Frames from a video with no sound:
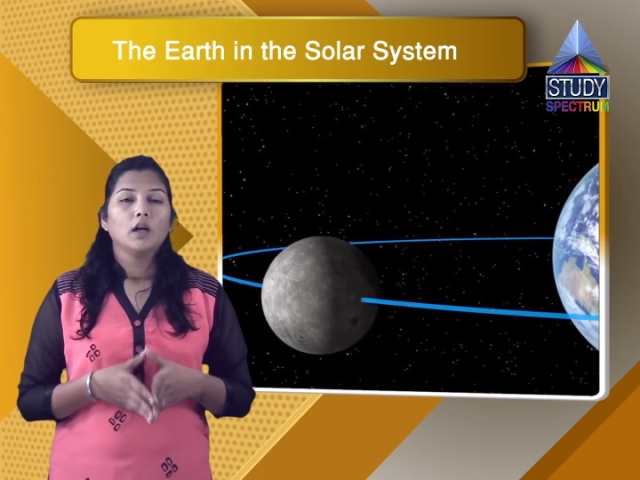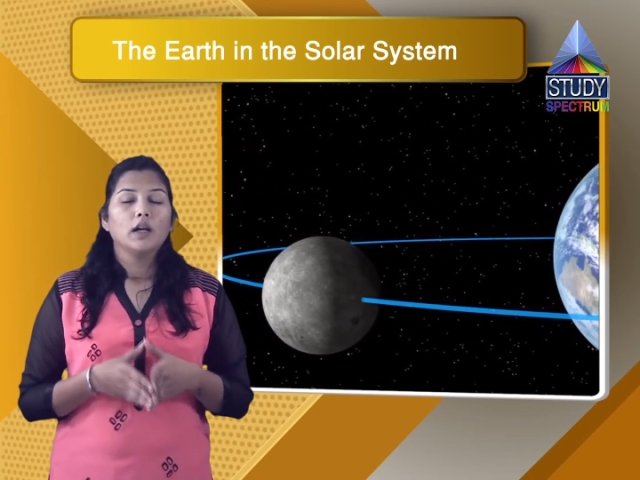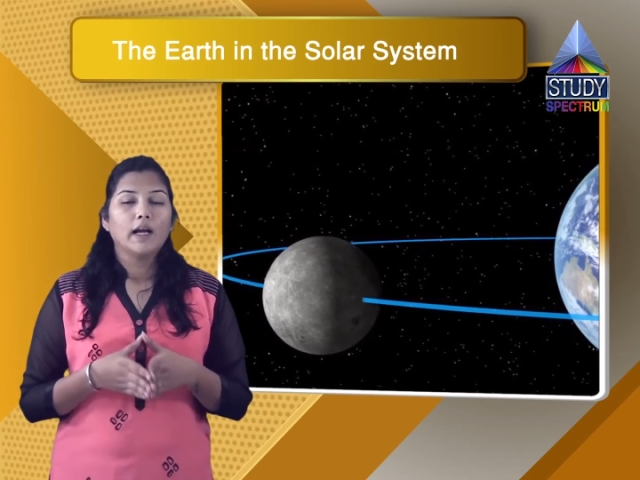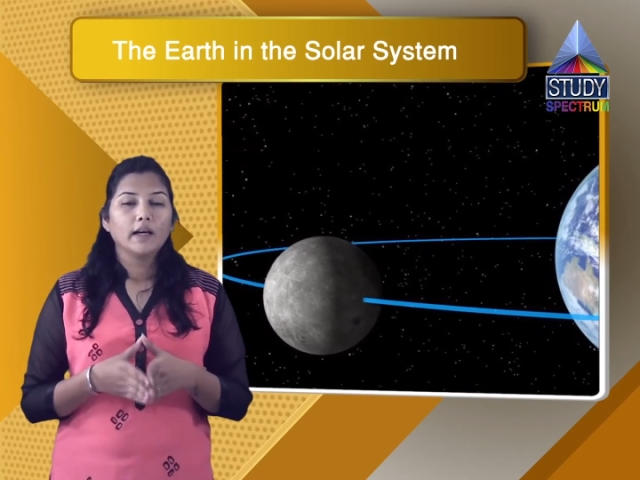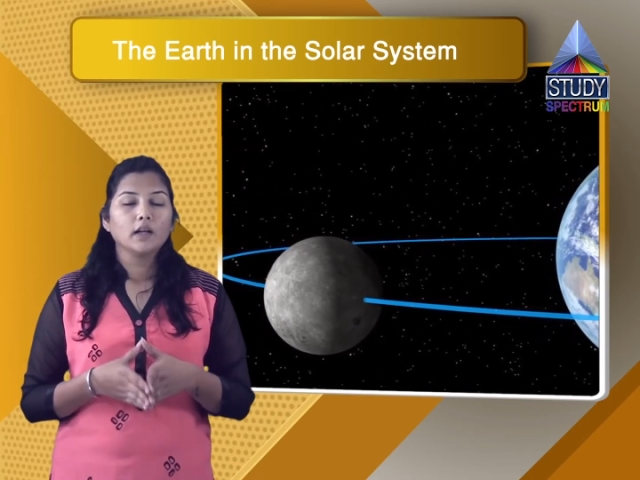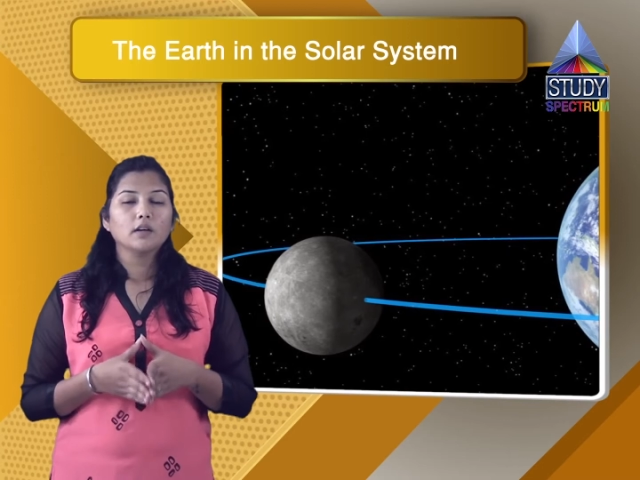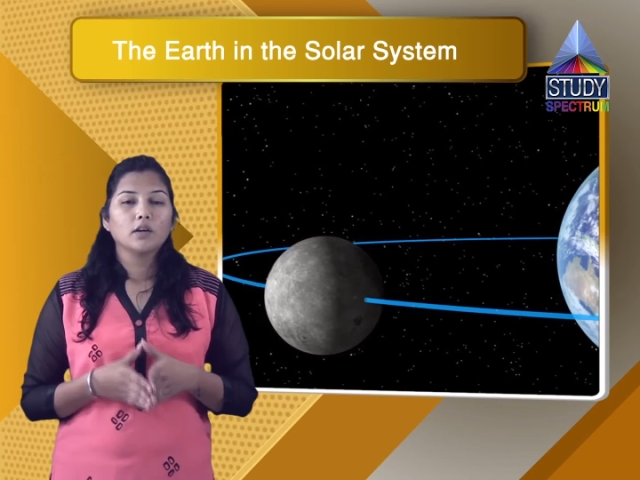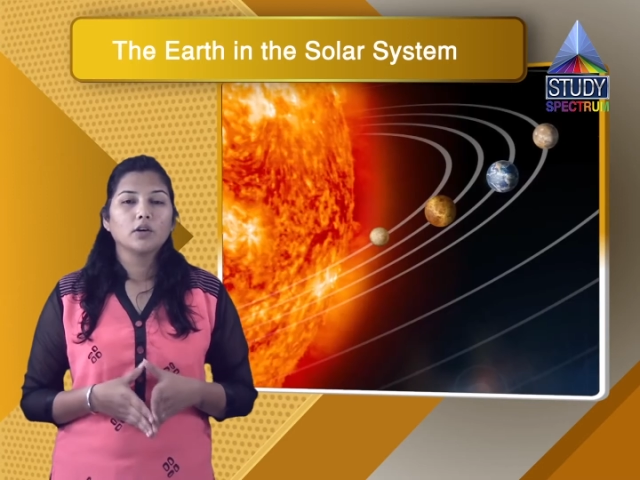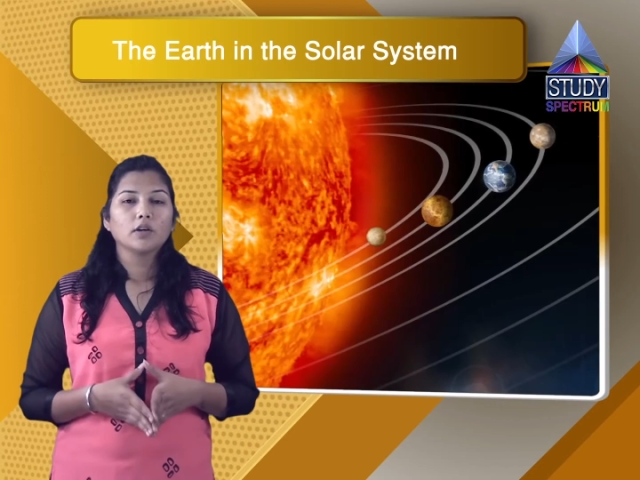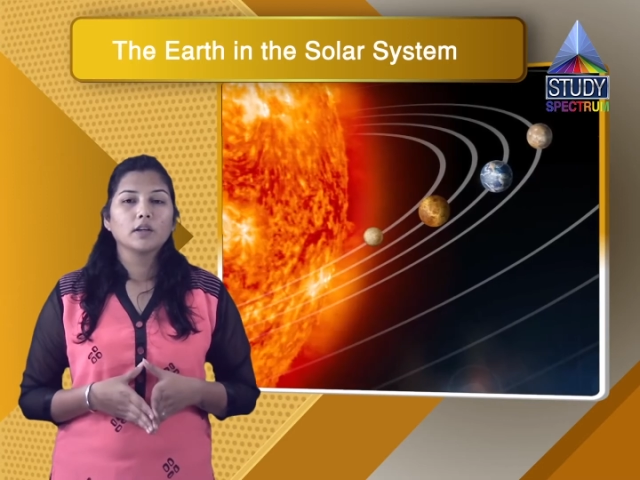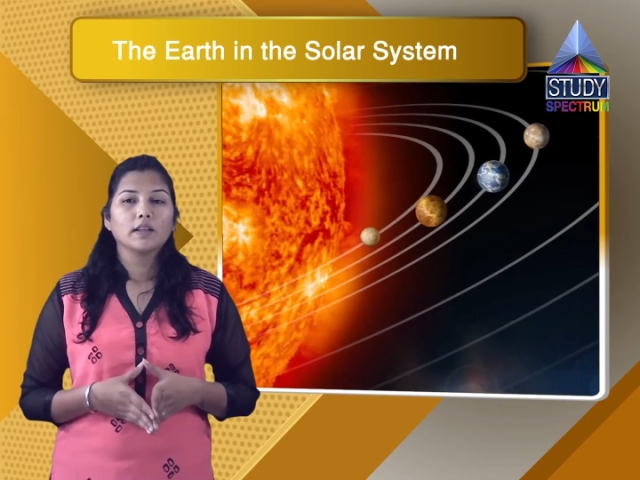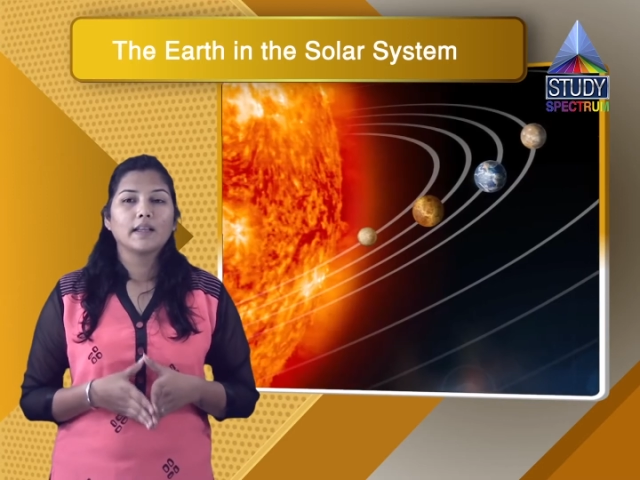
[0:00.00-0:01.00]
Like
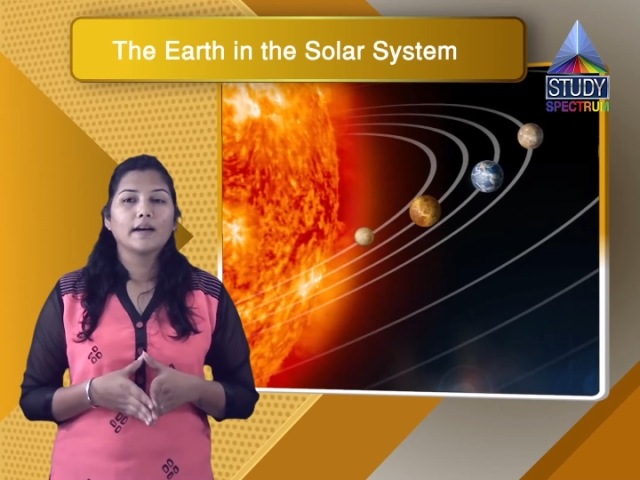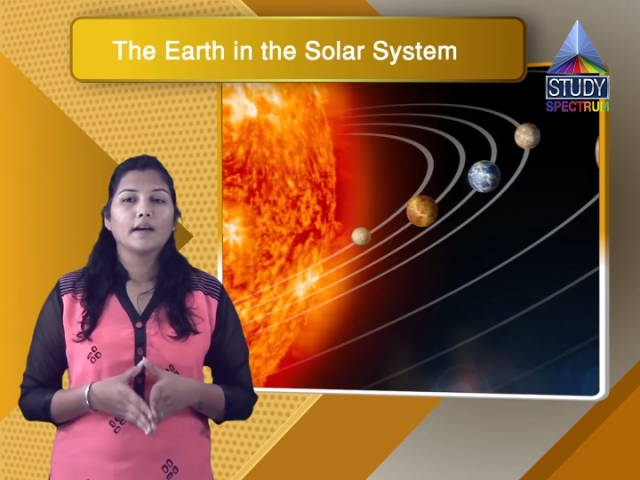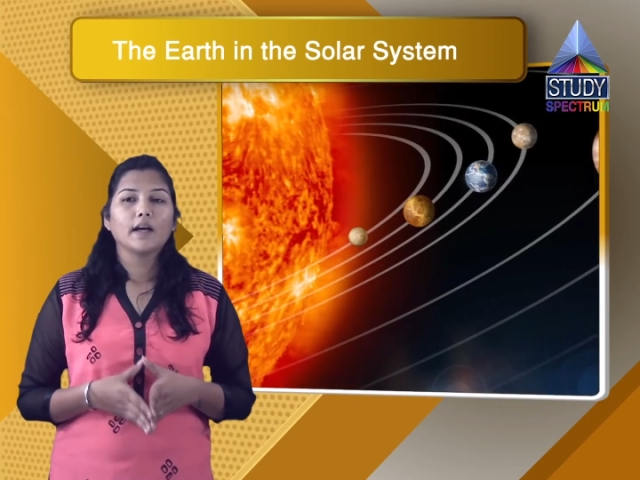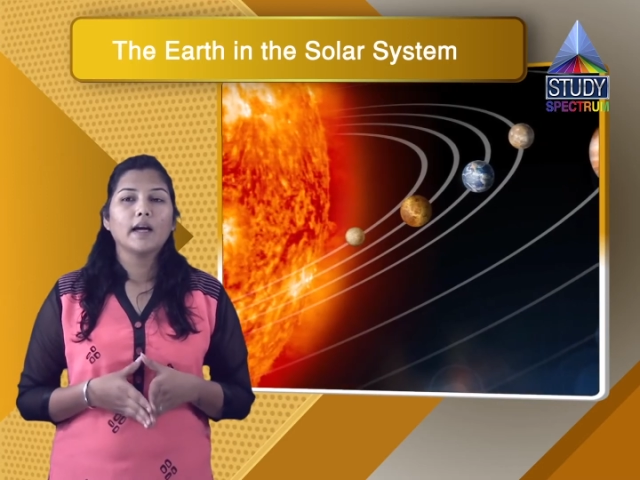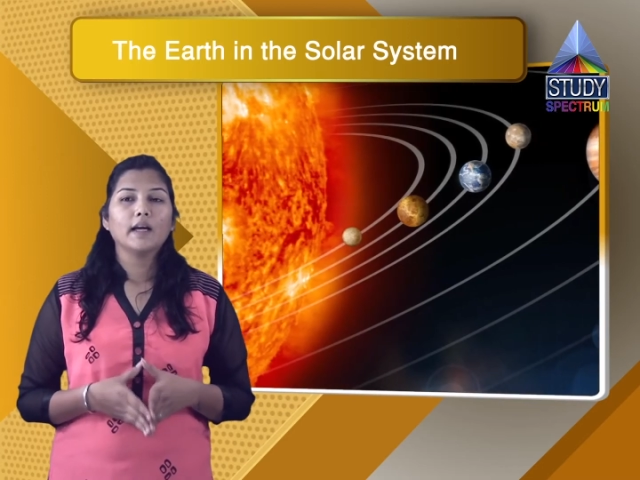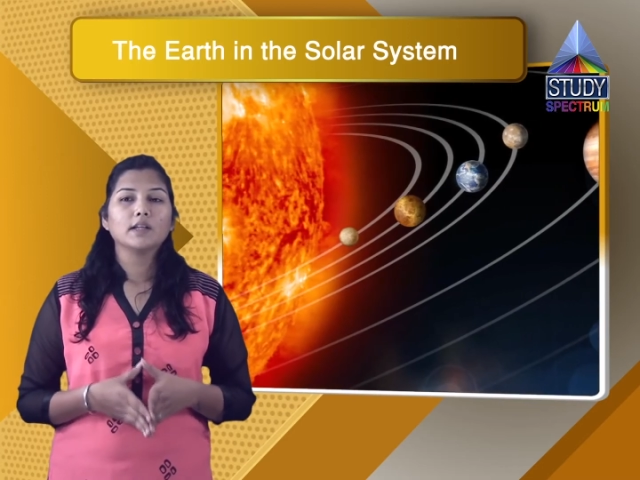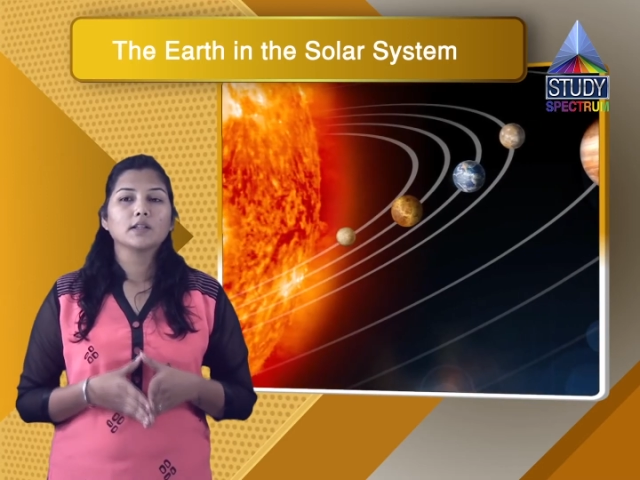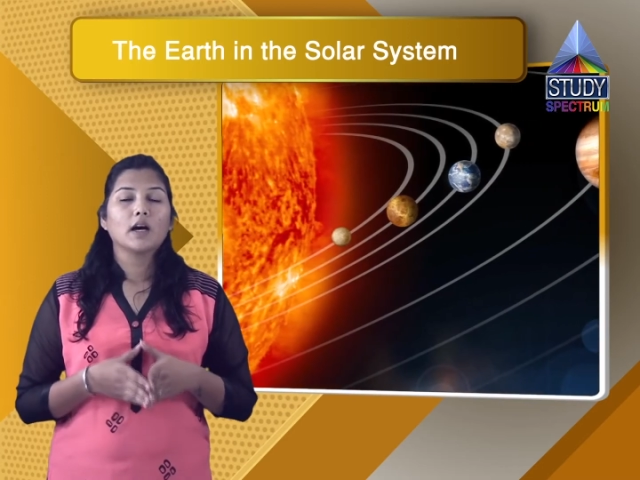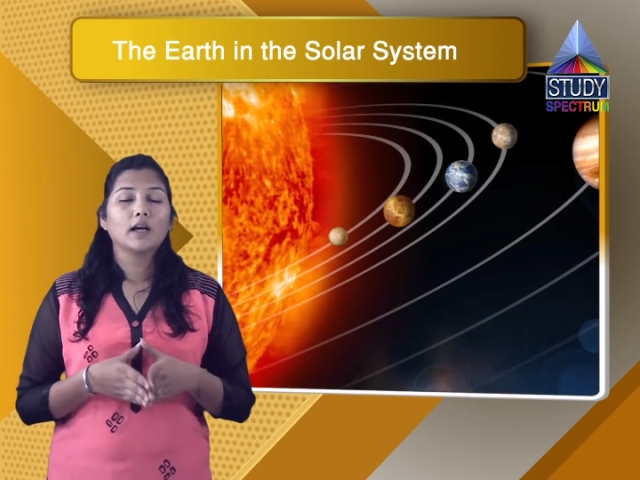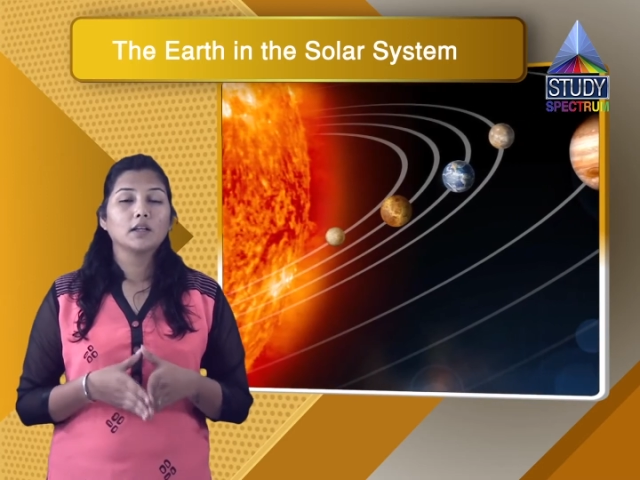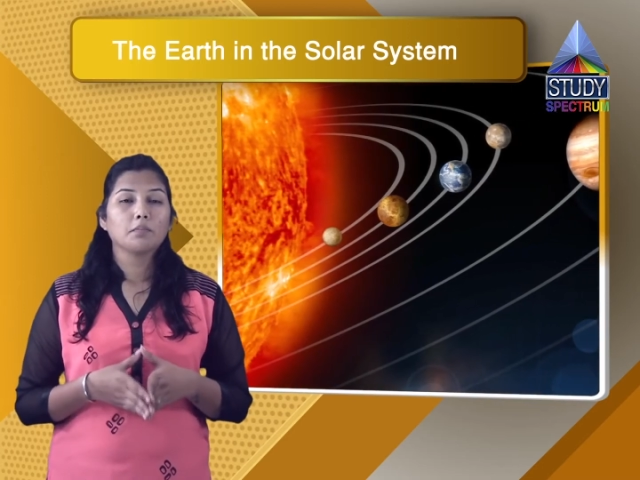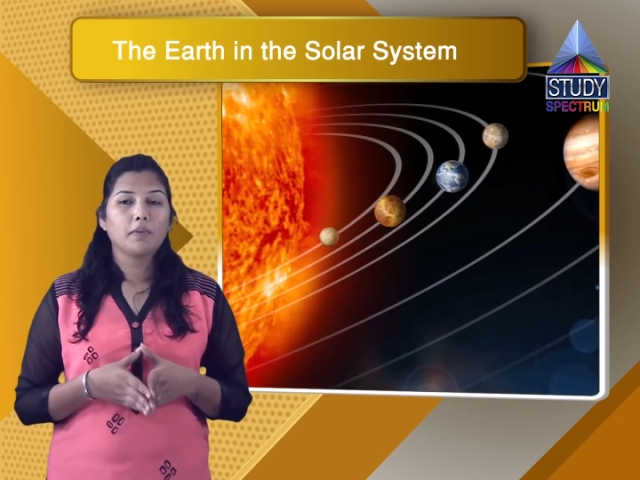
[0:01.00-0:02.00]
our Earth, there are 8
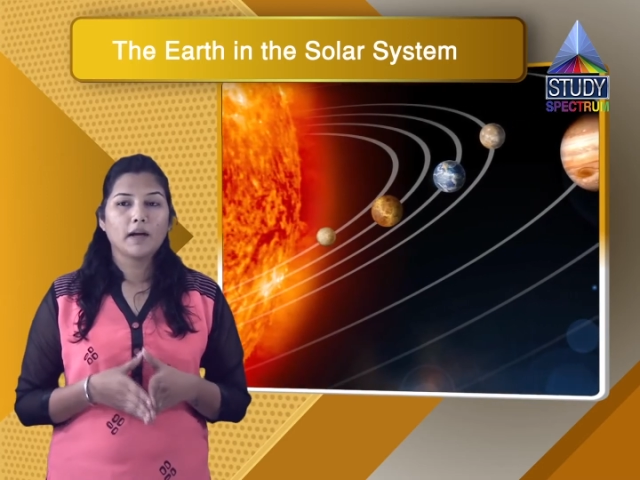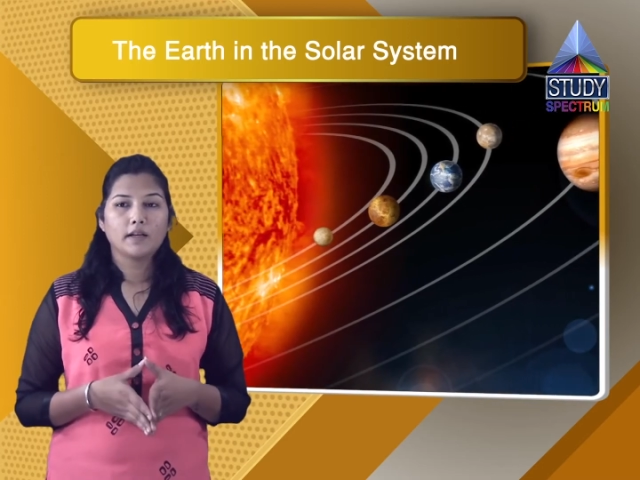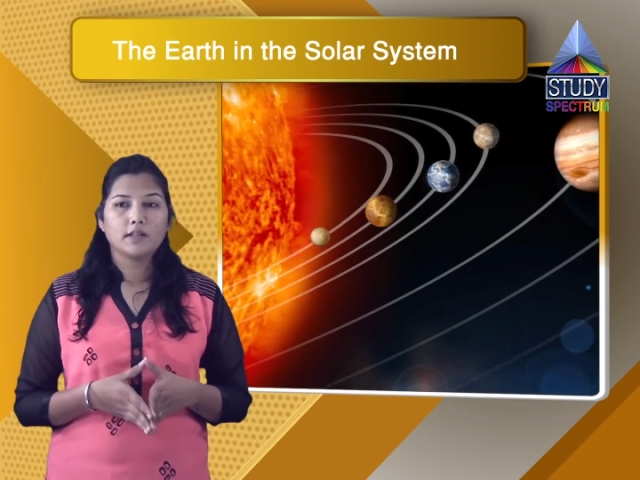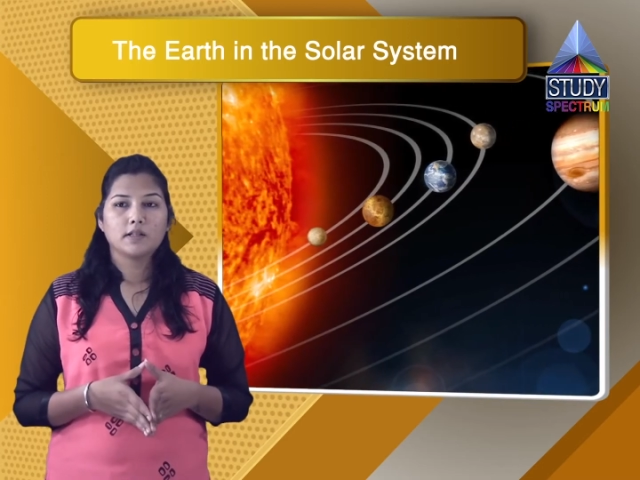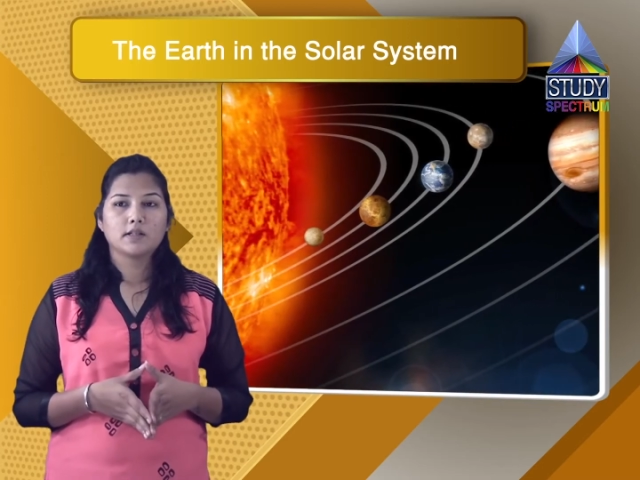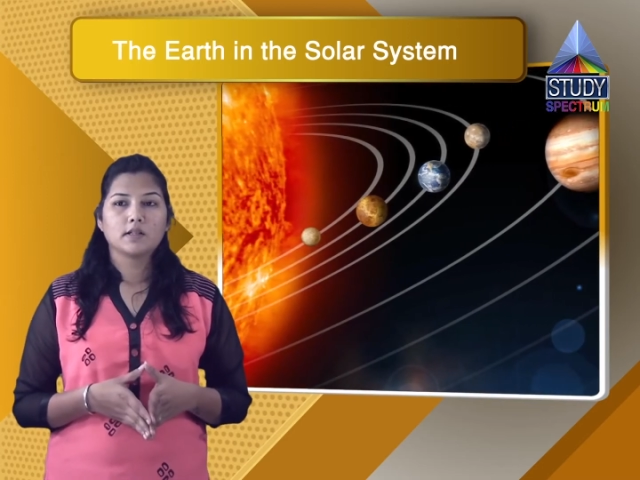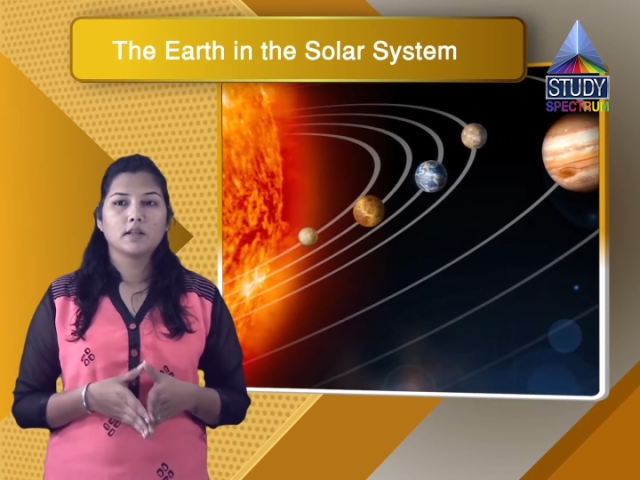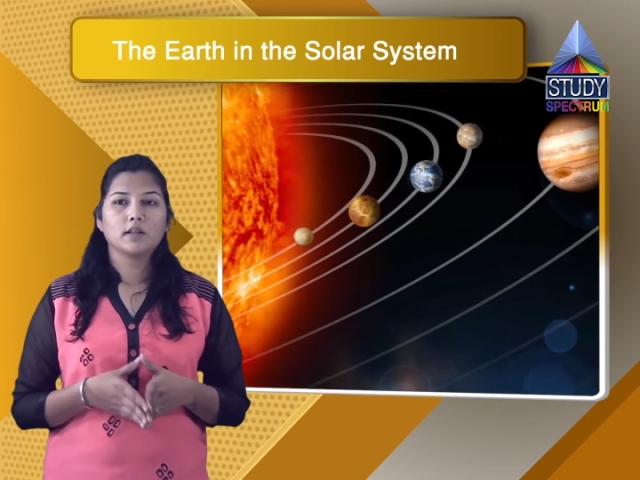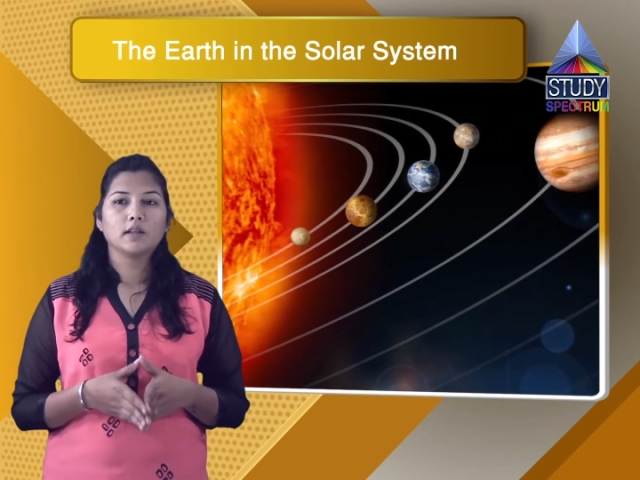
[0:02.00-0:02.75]
other planets